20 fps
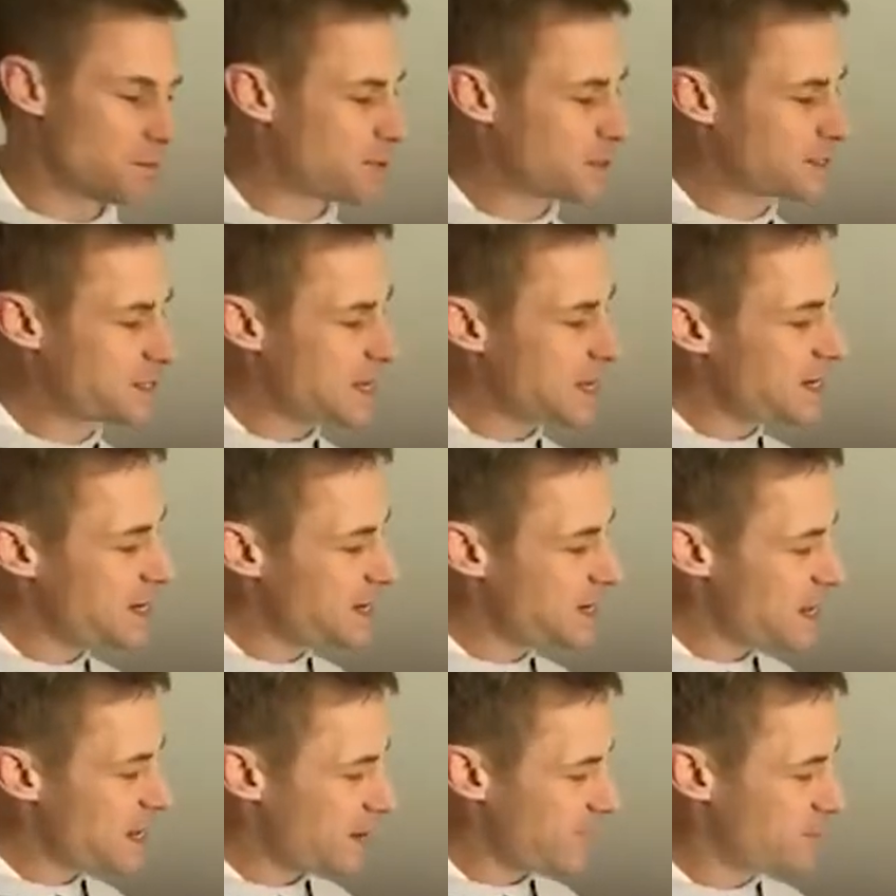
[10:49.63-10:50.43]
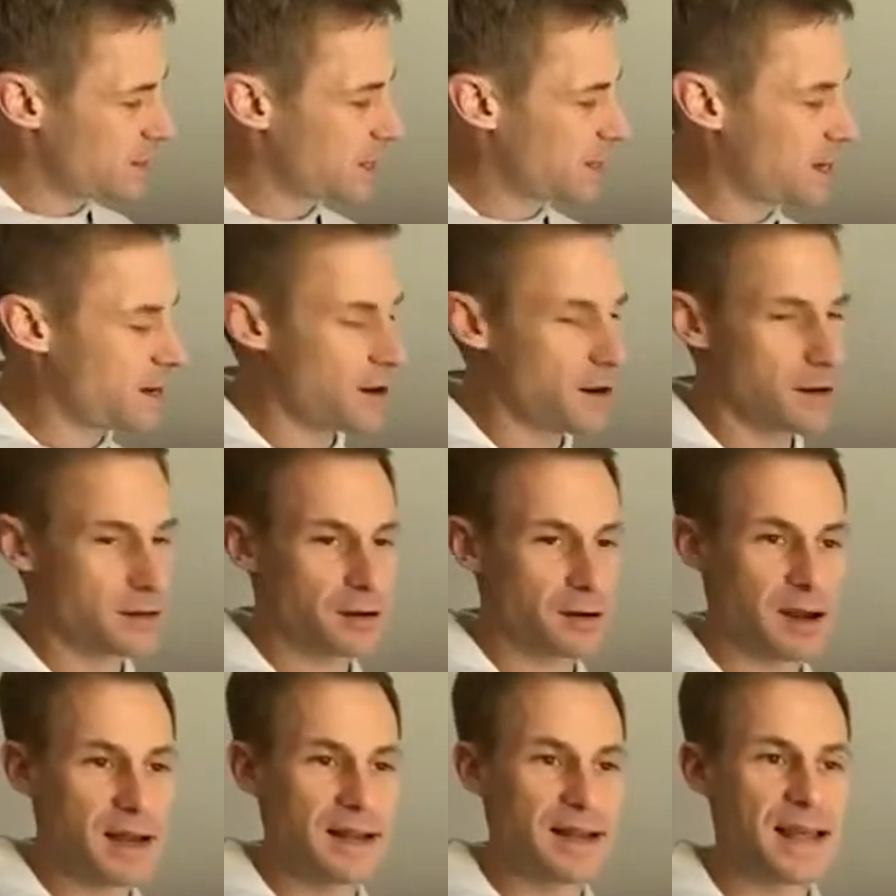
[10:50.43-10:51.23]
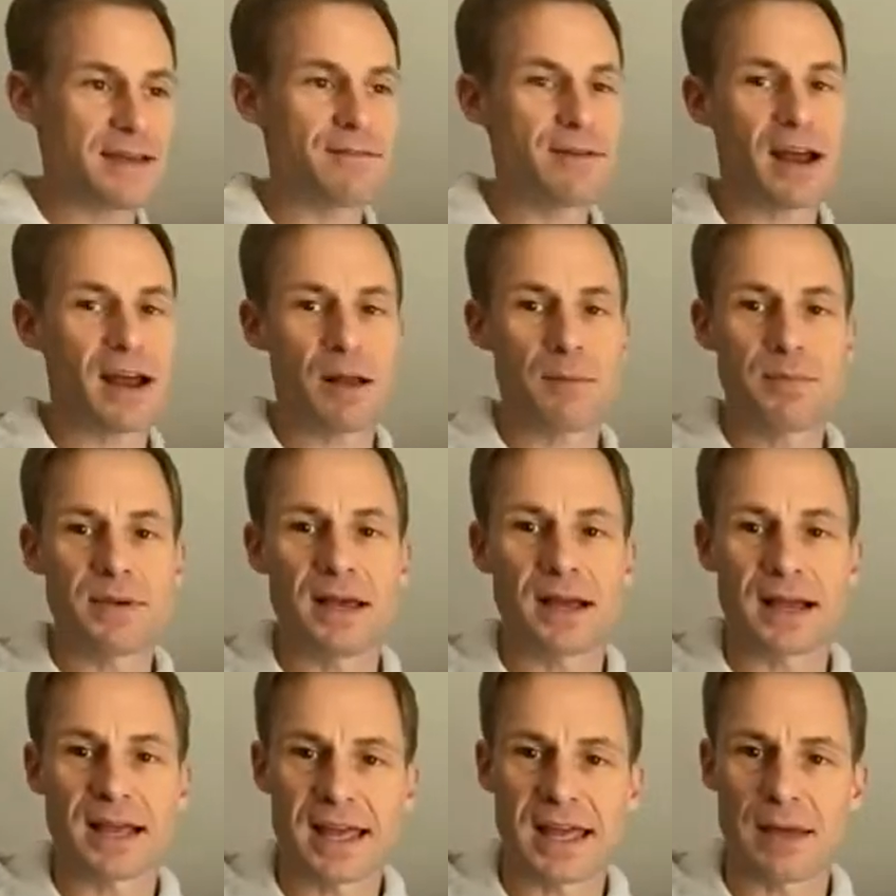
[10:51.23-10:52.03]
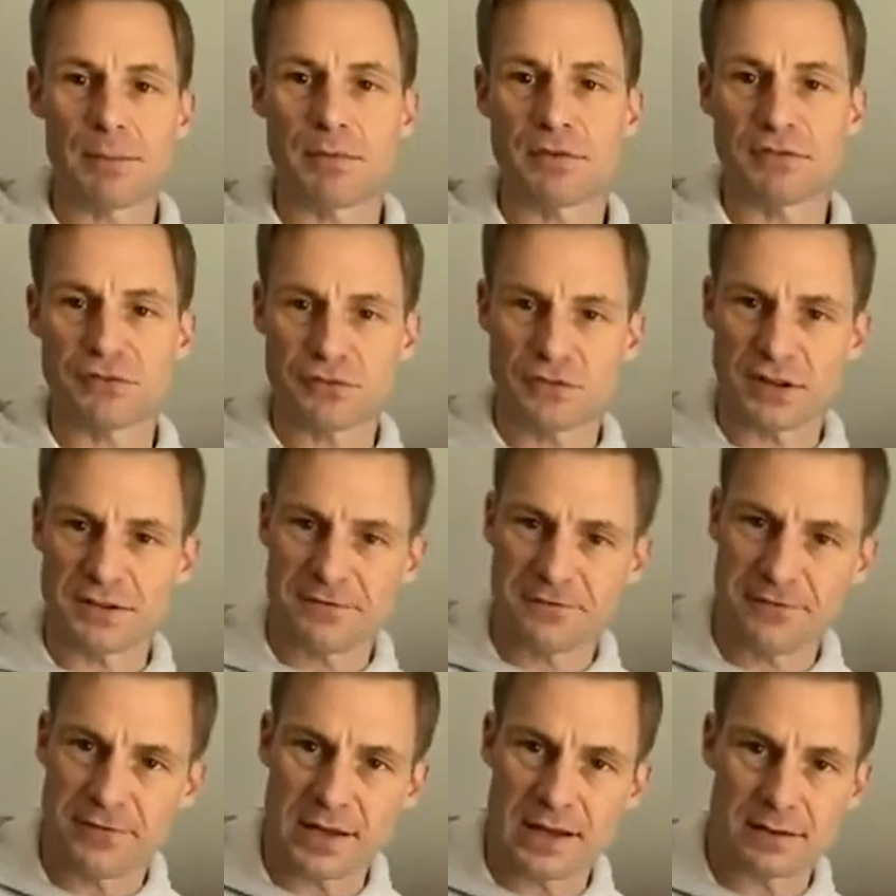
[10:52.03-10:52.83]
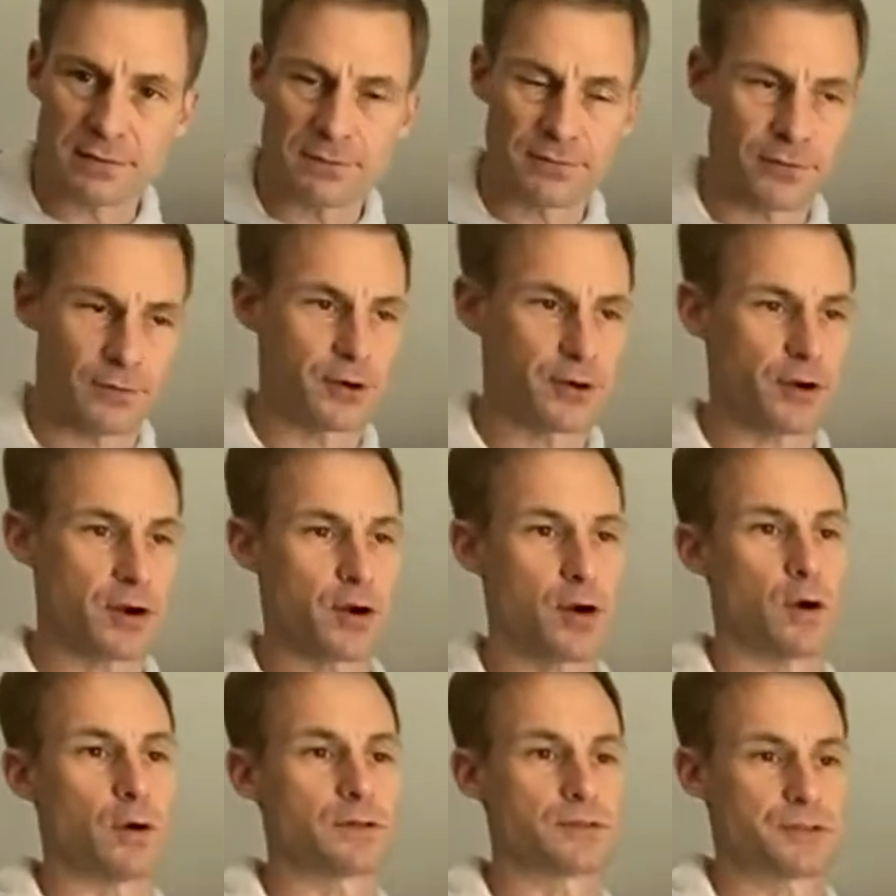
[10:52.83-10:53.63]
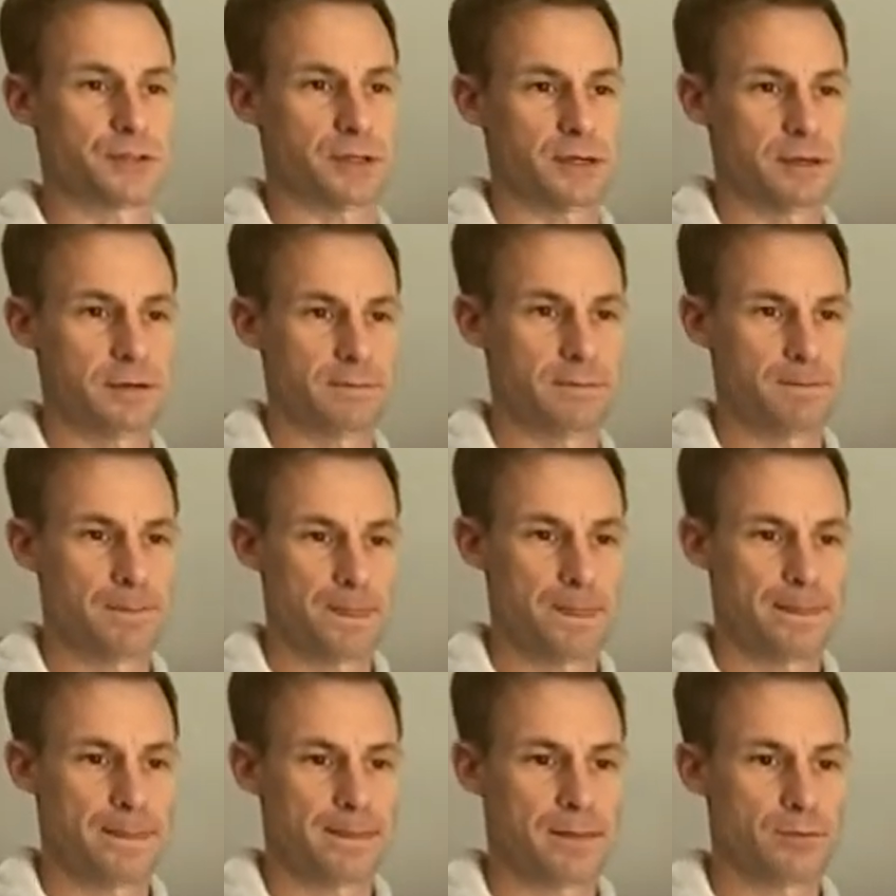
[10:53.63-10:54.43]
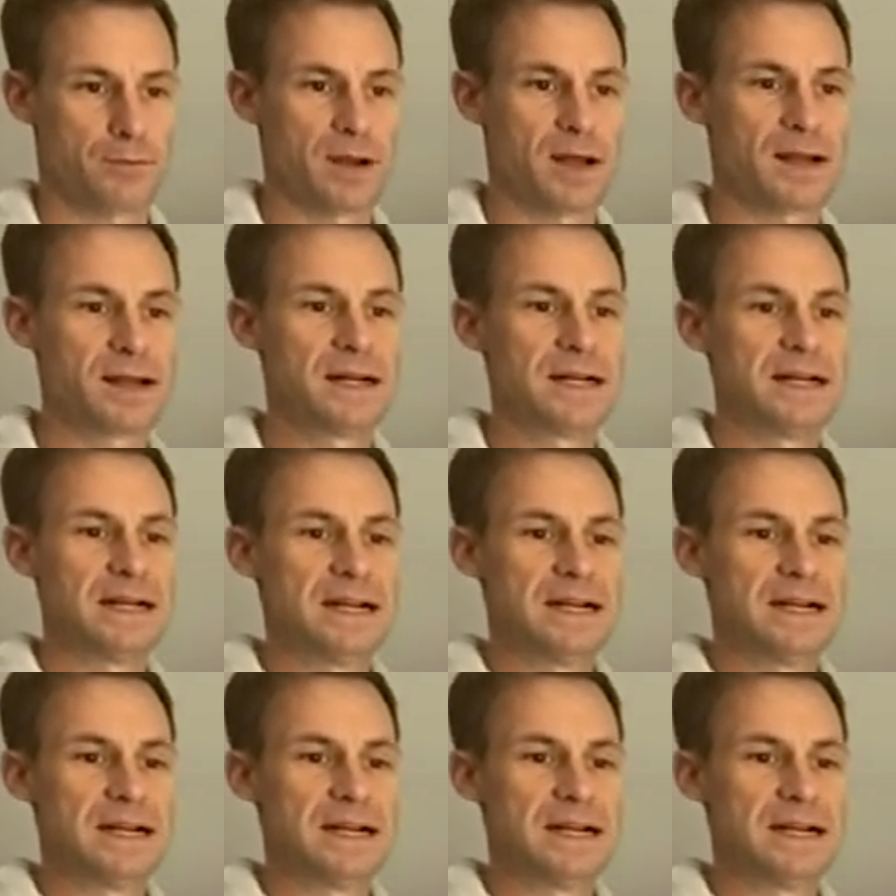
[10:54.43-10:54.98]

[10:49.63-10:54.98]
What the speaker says: but they need to have the character, and they've got to be a chemistry fit for your culture, right?